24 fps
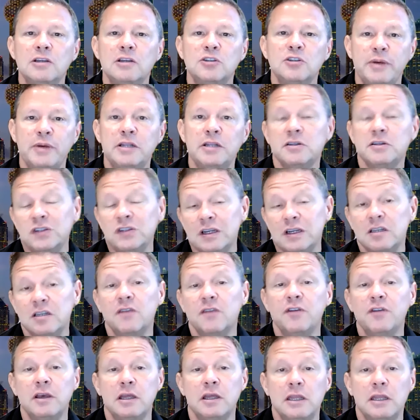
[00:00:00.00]
been a
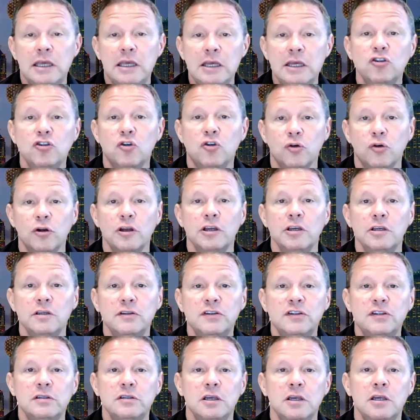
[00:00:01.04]
significant
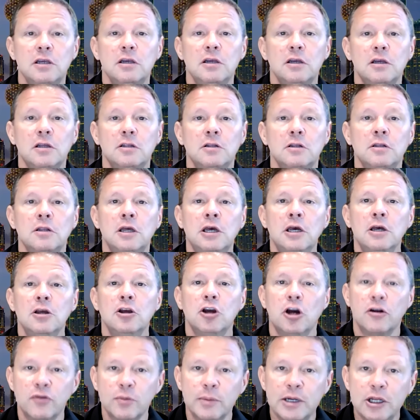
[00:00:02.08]
increase in
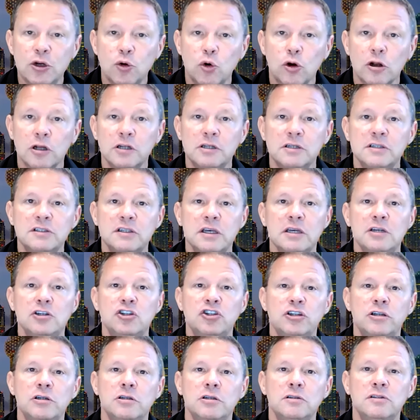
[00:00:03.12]
government
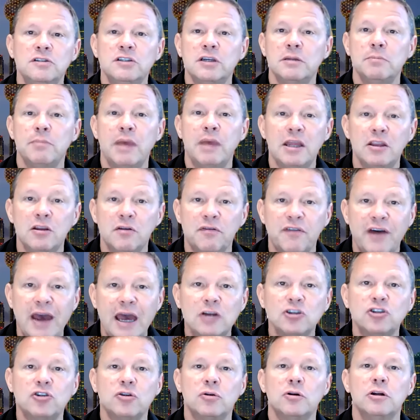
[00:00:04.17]
organizations and
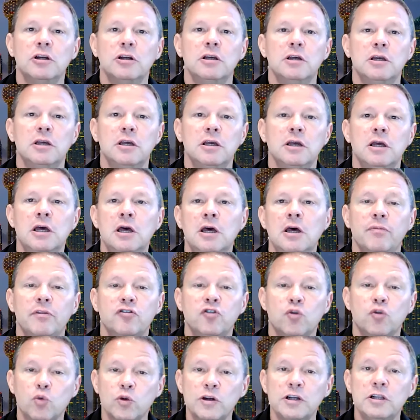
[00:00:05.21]
manufacturing
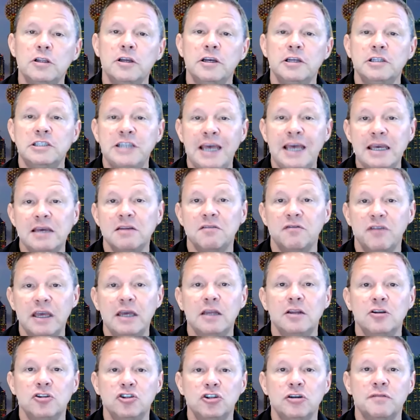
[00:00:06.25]
to really take
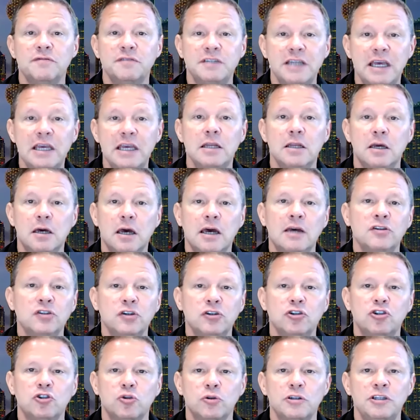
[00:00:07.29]
advantage of data as
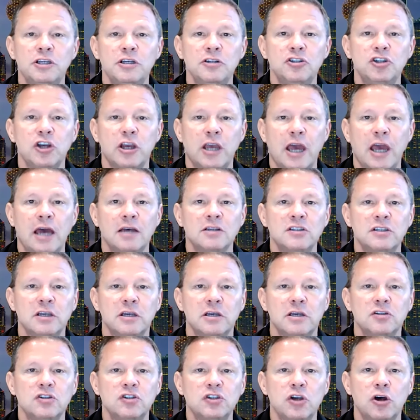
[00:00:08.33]
a strategic
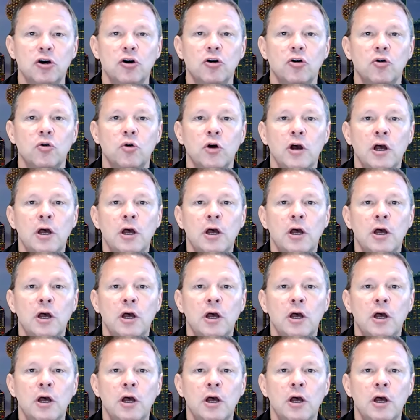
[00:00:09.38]
asset. So,